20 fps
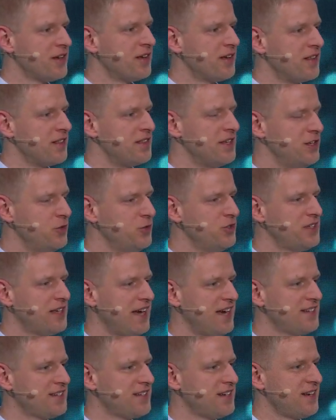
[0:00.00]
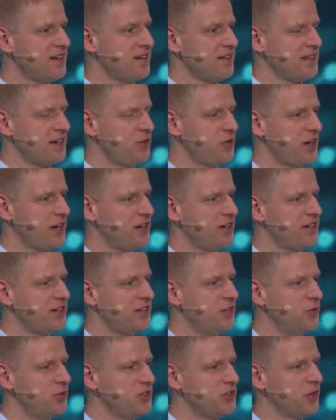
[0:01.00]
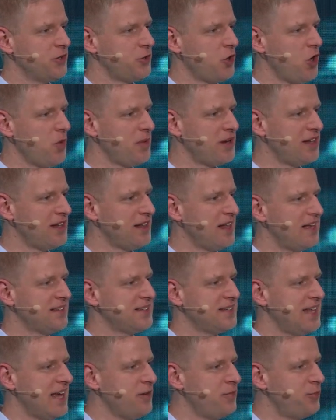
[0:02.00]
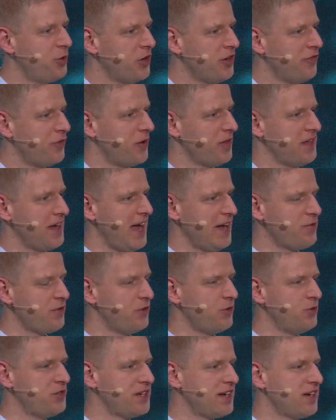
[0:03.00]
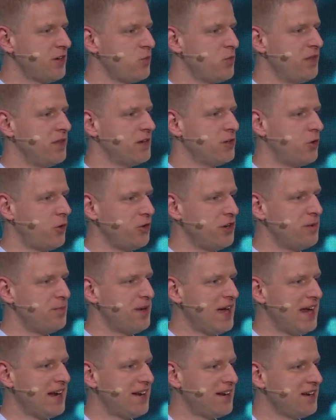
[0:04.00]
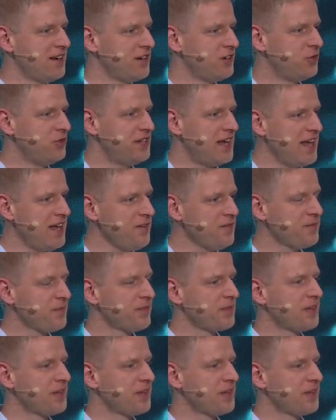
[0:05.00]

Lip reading: the use case that you can use your terminal as an endpoint for the agrirouter with a KRONE baler today,